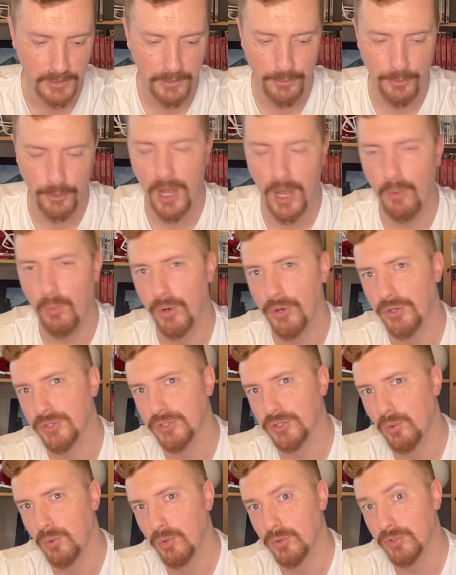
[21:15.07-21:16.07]
They're not one of the
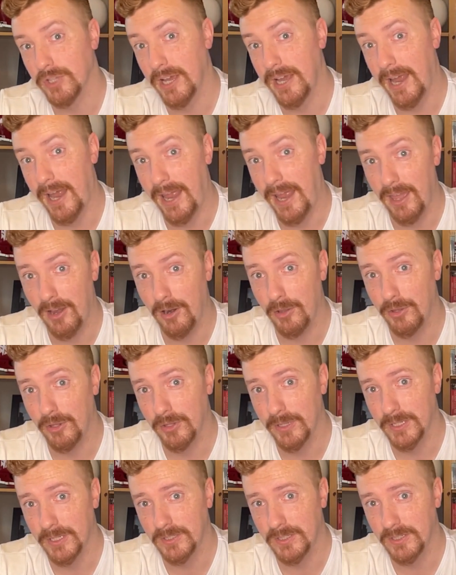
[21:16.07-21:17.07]
schools I had on the
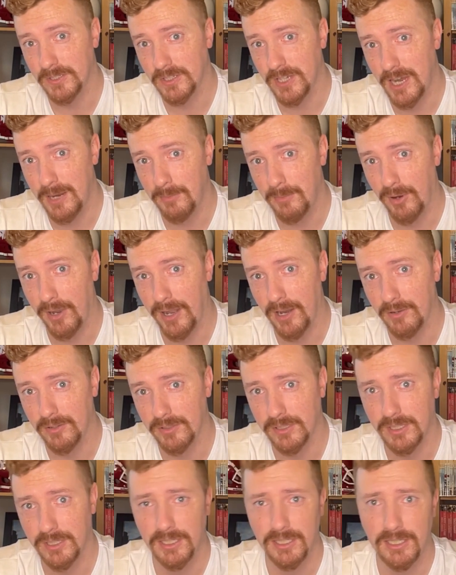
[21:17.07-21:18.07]
list this time
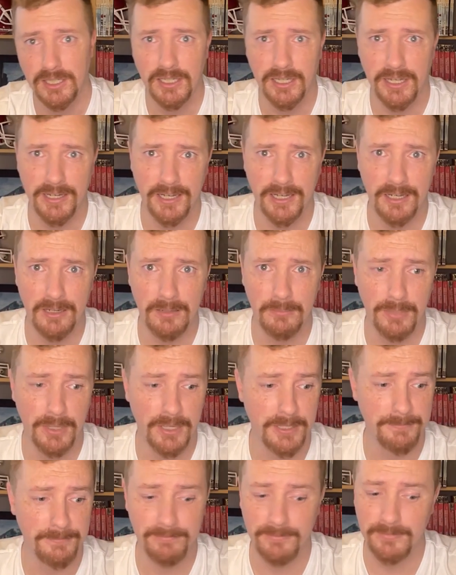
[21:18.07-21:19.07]
around,
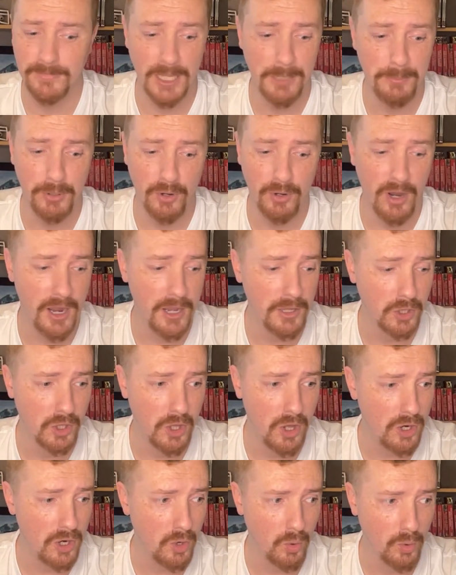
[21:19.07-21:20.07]
but keep your eye on the
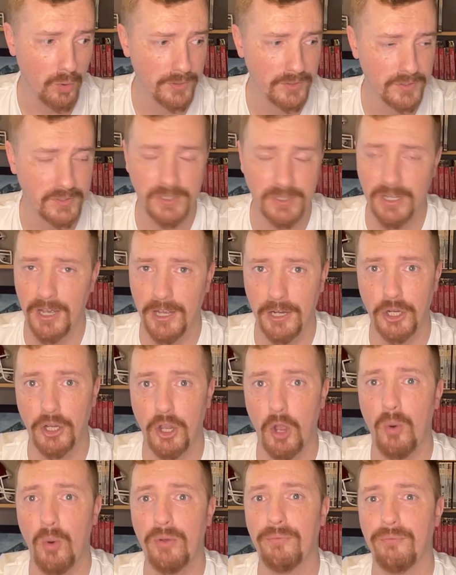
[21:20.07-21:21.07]
Longhorns.
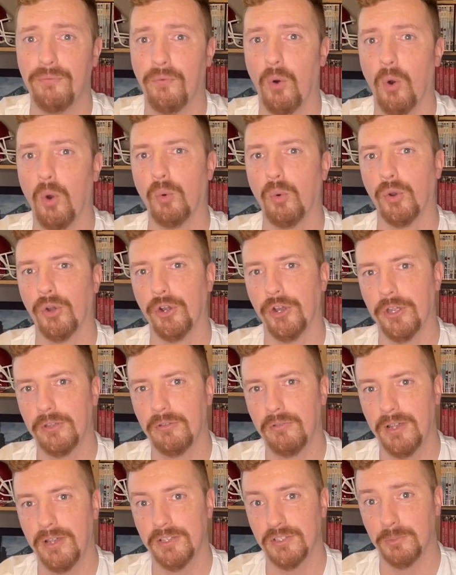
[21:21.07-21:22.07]
Going forward
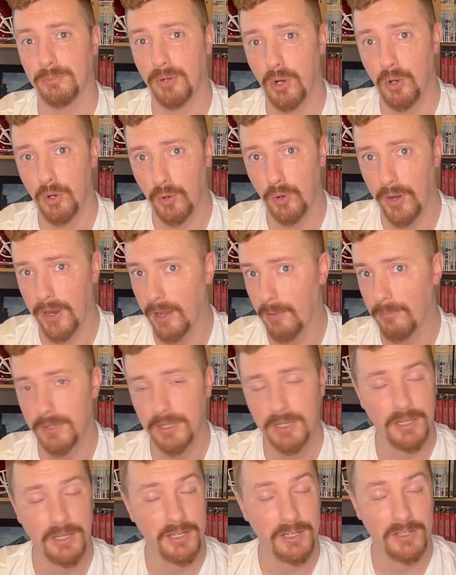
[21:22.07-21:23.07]
as a program,
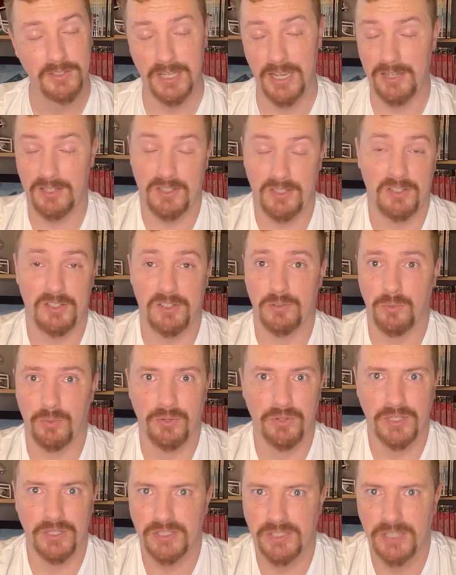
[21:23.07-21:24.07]
Texas is
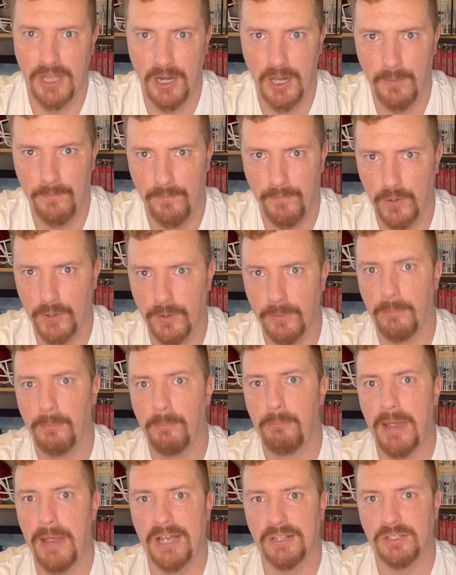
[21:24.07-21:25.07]
really set up for
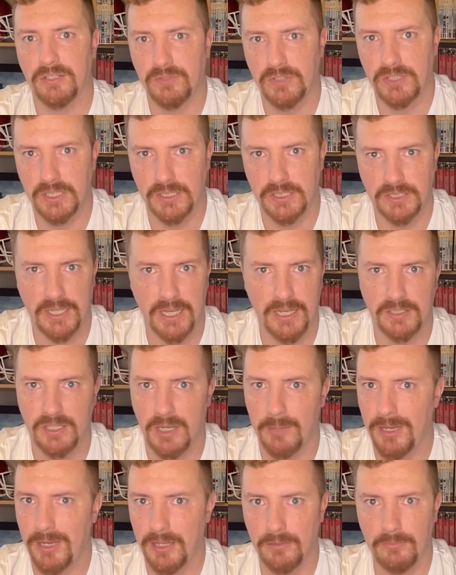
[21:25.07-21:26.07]
massive success.
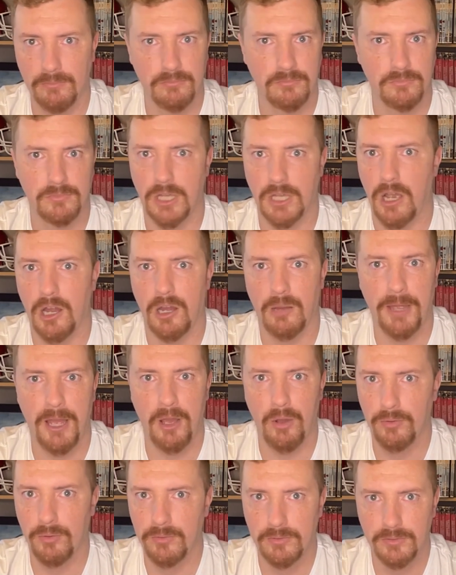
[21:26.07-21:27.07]
I mean, talk
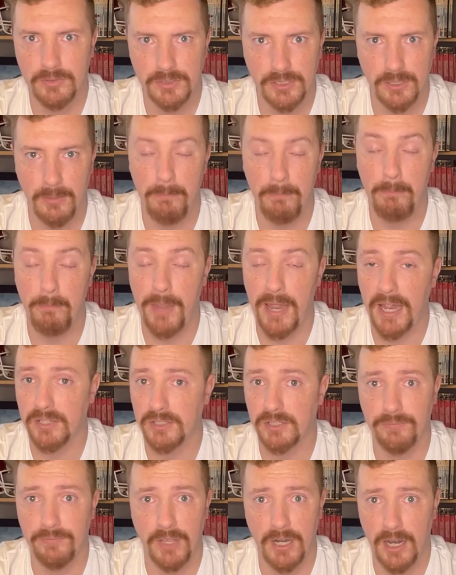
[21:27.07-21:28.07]
about some
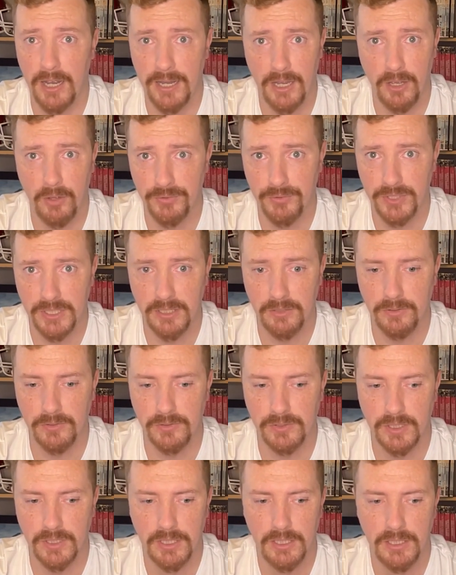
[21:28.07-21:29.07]
massive NIL
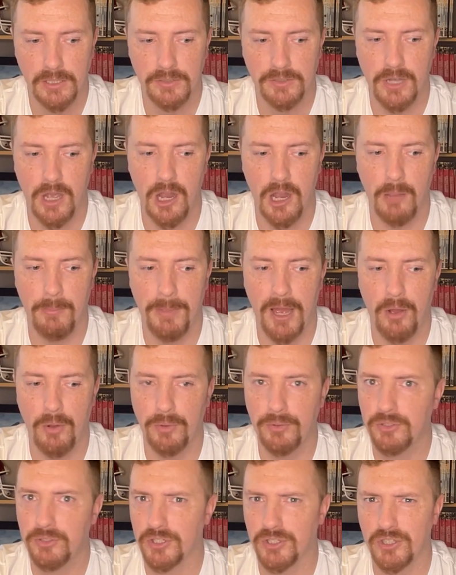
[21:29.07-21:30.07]
deals. Talk
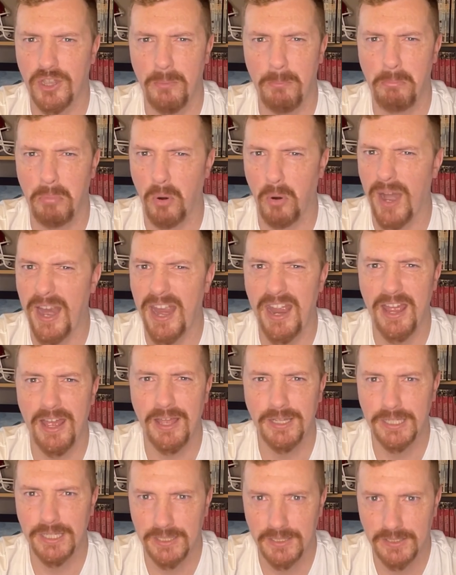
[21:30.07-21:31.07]
about just the
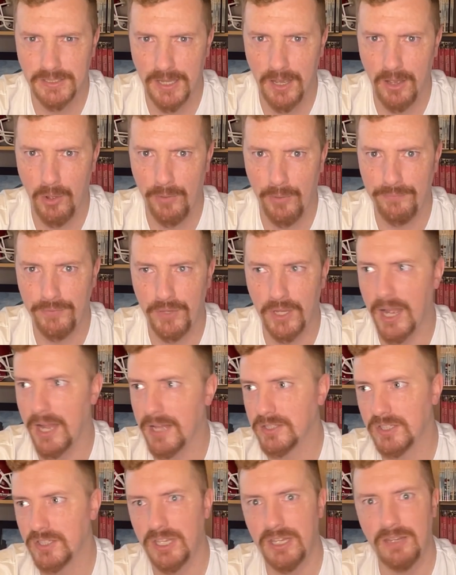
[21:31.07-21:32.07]
brand itself. You
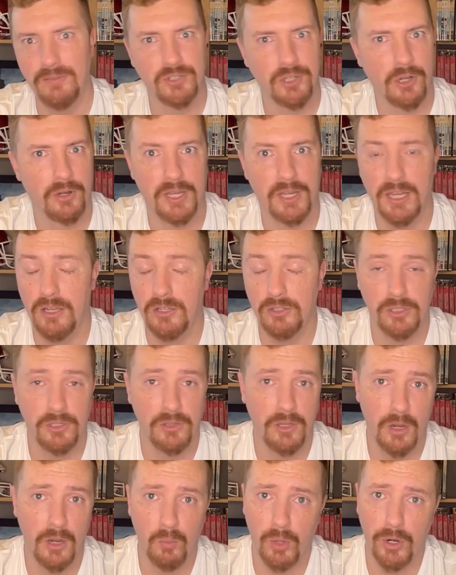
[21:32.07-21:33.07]
got Steve
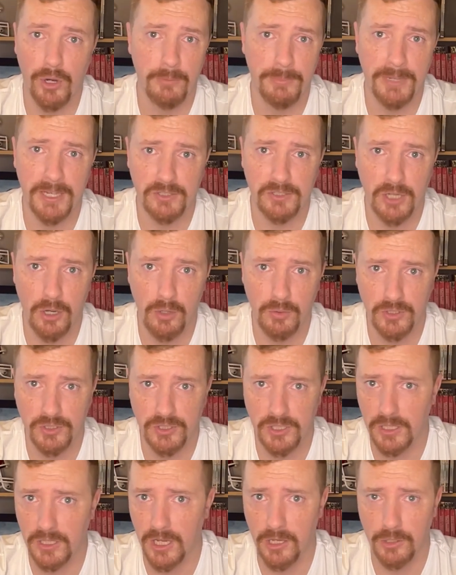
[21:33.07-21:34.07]
Sarkisian there, one of the best
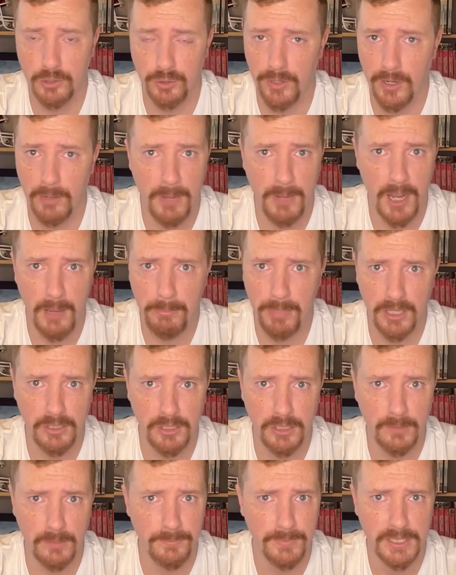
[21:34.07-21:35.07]
coaches in the country, in my
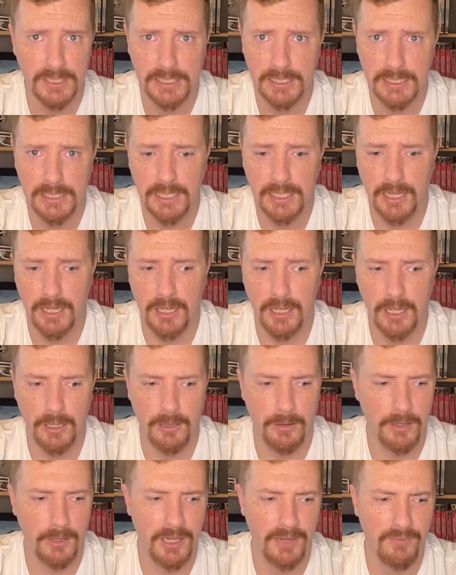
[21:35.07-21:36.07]
opinion.
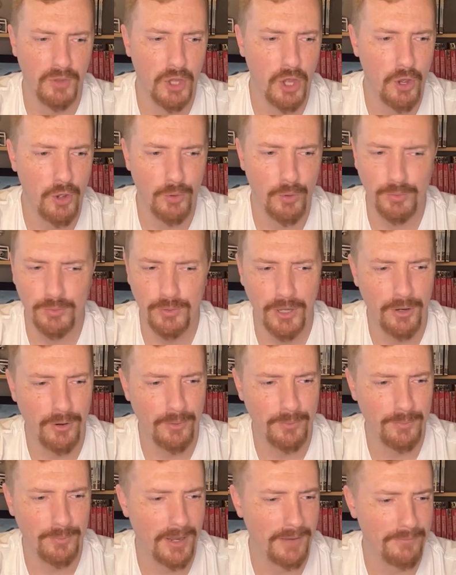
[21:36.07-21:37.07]
Even though,
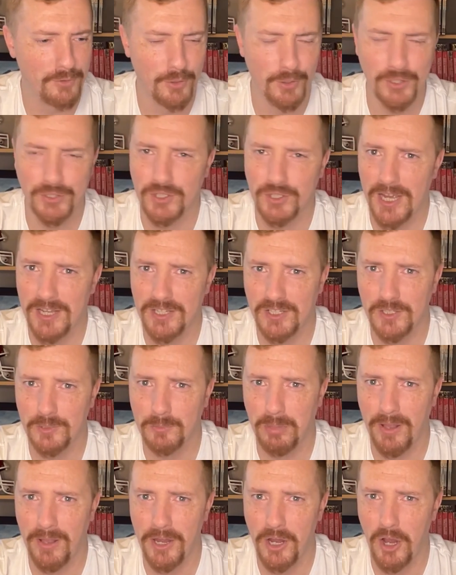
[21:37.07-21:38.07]
I've criticized his
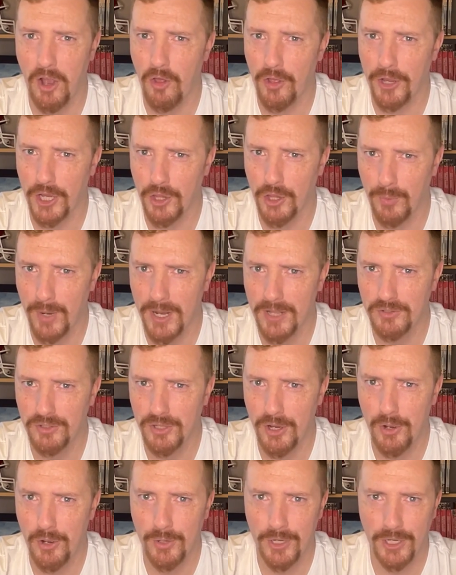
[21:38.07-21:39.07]
play calling in the red
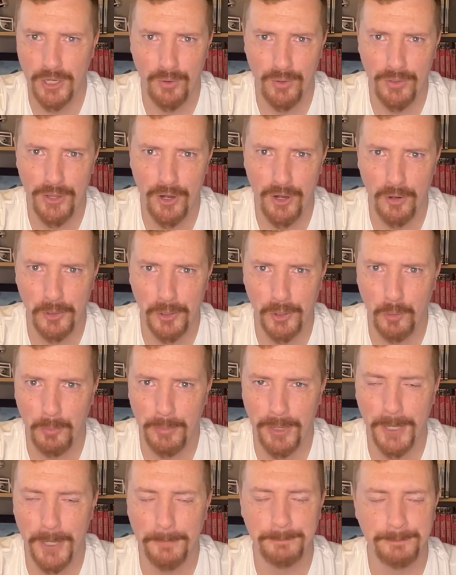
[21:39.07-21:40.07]
zone here and there a little
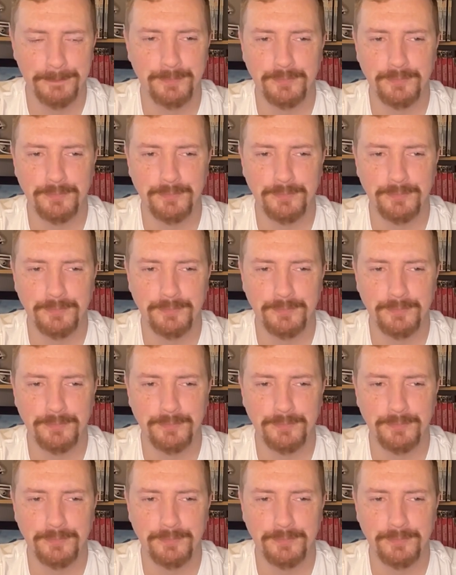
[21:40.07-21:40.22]
bit.